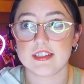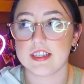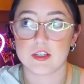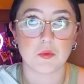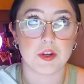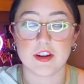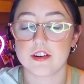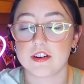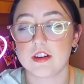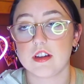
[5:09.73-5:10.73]
Like
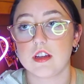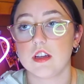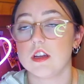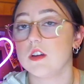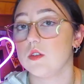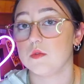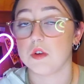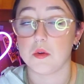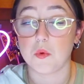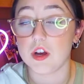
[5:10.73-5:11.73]
where?
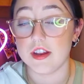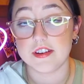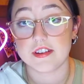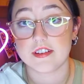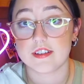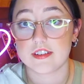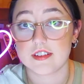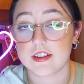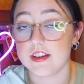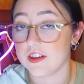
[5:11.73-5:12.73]
Well, one,
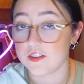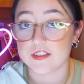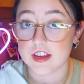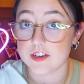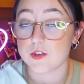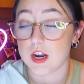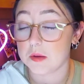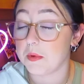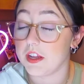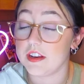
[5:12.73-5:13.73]
another sidetrack,
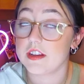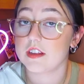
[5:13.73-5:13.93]
but